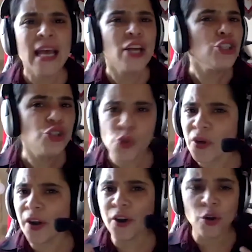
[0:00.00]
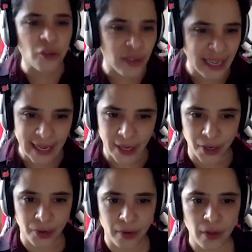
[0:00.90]
Sooner or later,
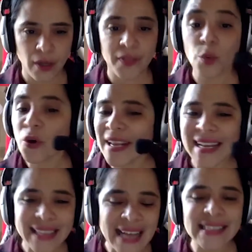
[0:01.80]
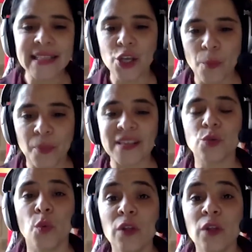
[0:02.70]
the working class and the oppressed will